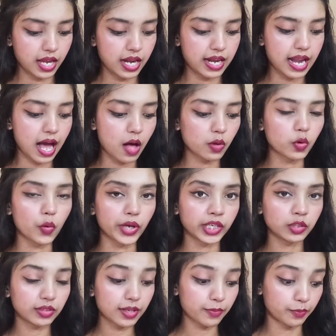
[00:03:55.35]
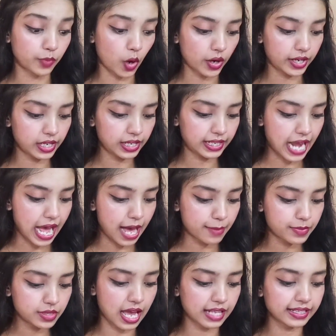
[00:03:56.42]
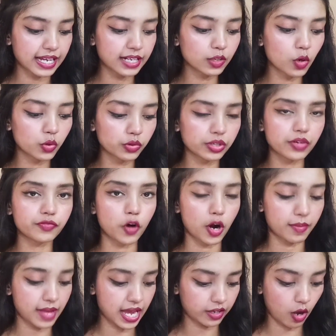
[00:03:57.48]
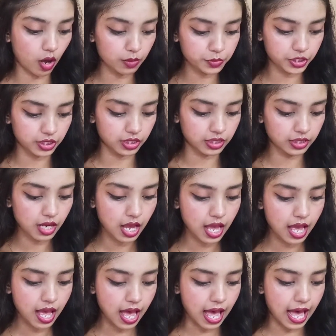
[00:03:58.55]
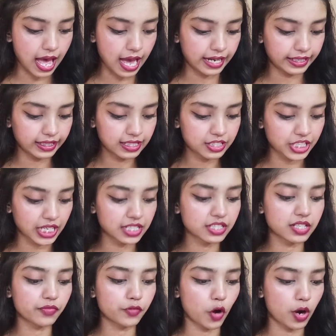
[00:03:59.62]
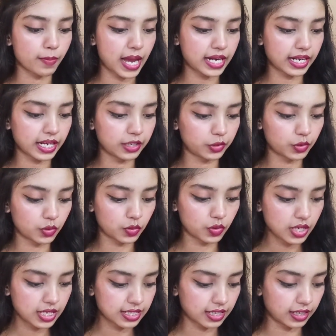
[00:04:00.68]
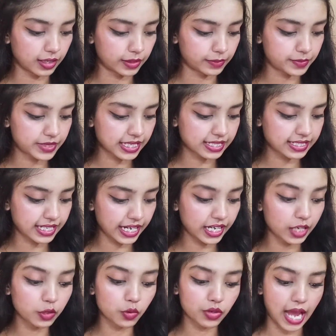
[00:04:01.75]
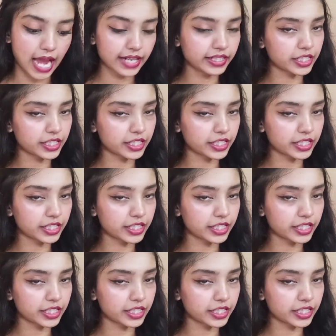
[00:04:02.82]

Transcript: Now going to the border tab and then go to the format option and change the format into 16:9